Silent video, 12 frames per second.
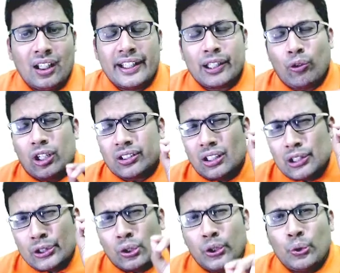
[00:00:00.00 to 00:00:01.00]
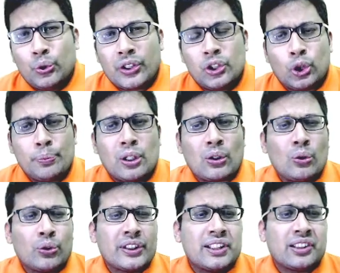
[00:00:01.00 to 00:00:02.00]
it was also used in
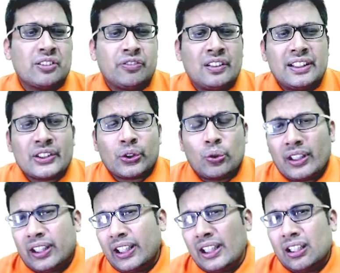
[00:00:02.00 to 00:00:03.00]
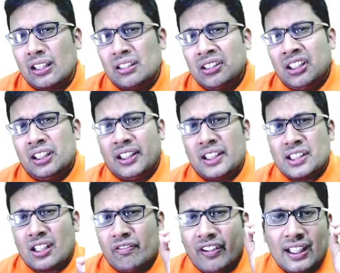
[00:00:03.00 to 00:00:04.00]
tuberculosis syphilis gonorrhea it is
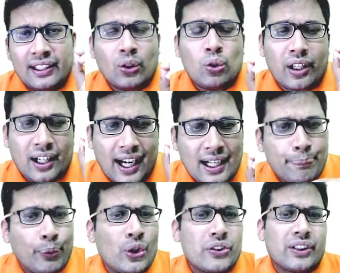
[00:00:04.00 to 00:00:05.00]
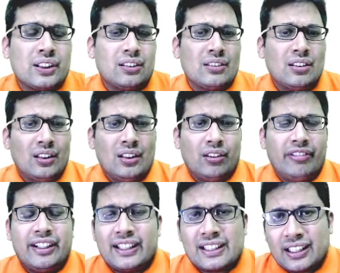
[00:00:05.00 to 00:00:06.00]
a well-known rat poison
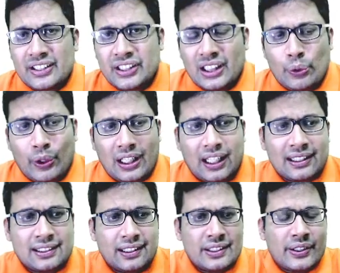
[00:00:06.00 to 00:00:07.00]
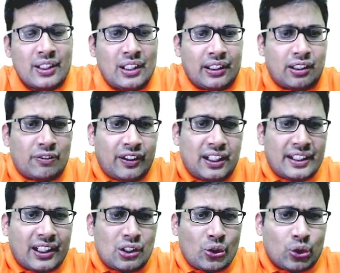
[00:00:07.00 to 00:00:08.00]
we discussed in our classes the
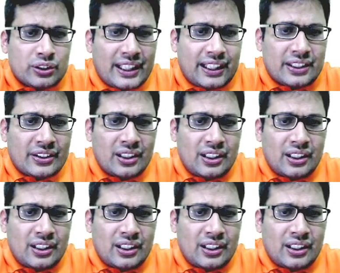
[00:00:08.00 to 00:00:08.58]
fatal dosage